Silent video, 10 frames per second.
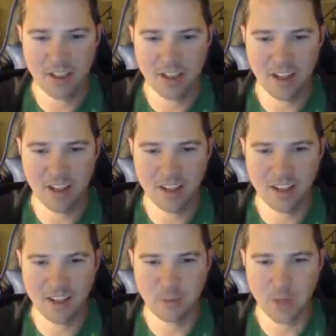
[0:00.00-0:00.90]
and
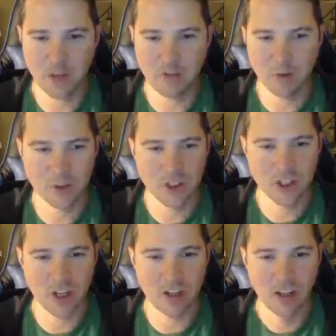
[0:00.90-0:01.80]
get my bolt
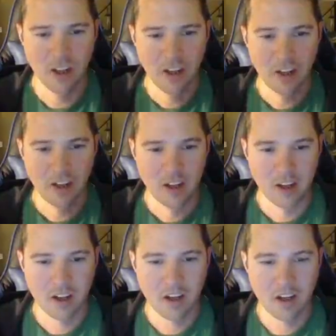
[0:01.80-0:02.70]
shot.
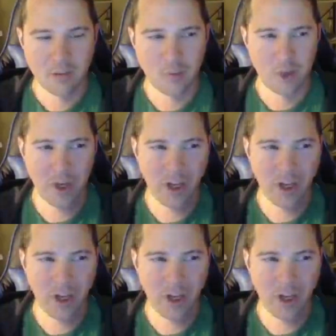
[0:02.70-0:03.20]
Pretty